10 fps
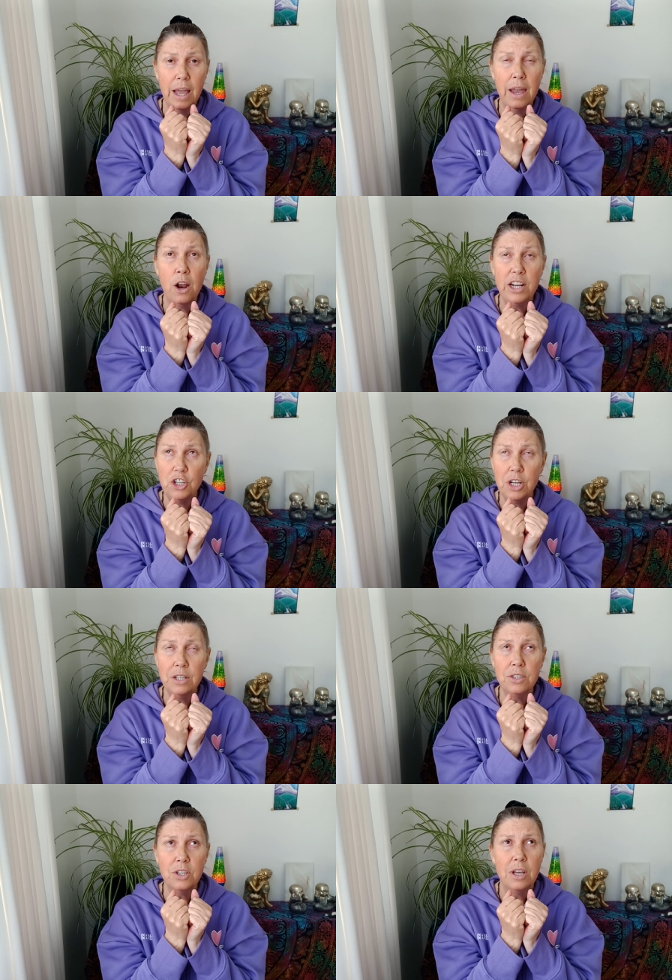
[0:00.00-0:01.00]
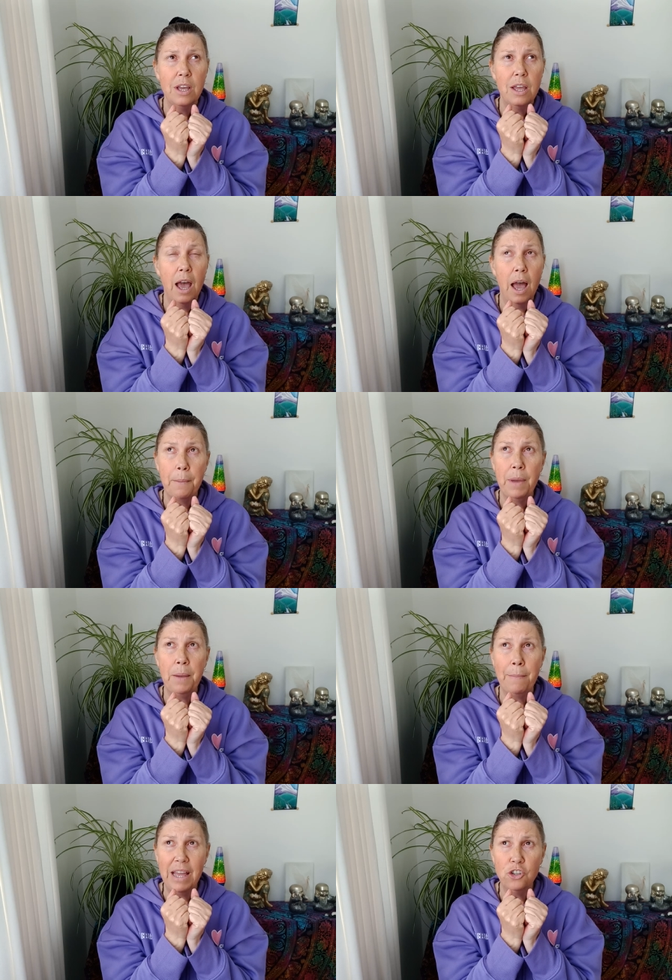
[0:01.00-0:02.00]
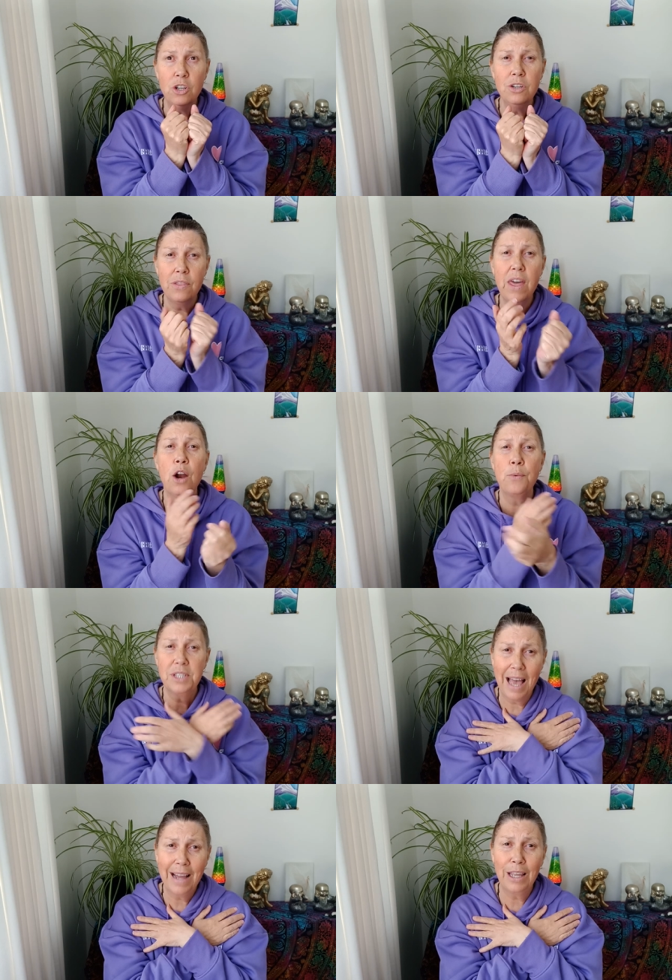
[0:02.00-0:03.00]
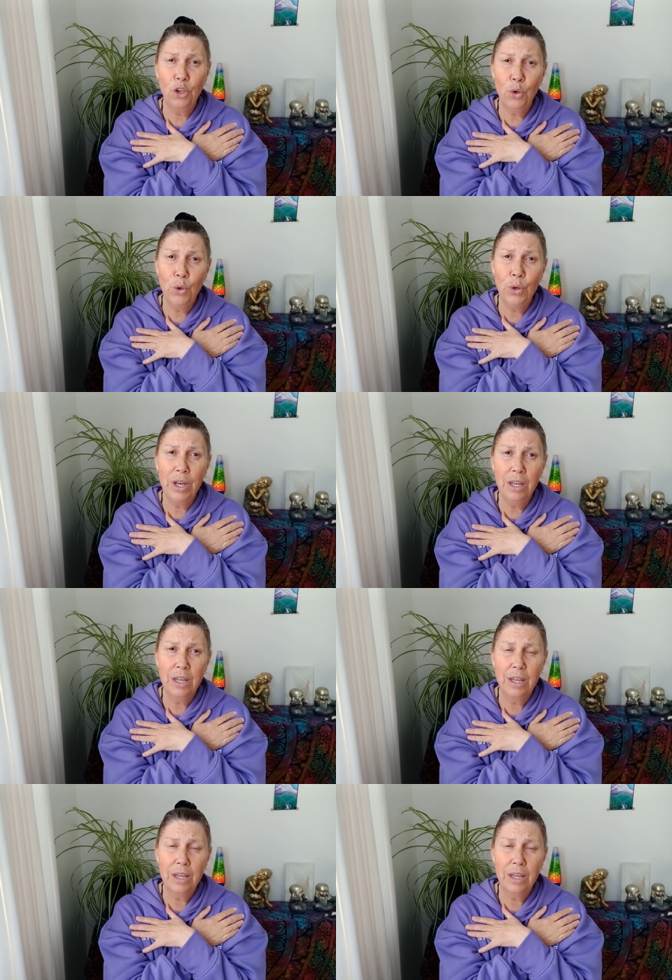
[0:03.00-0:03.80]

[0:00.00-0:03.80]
And I just um, imagined that I was hugging her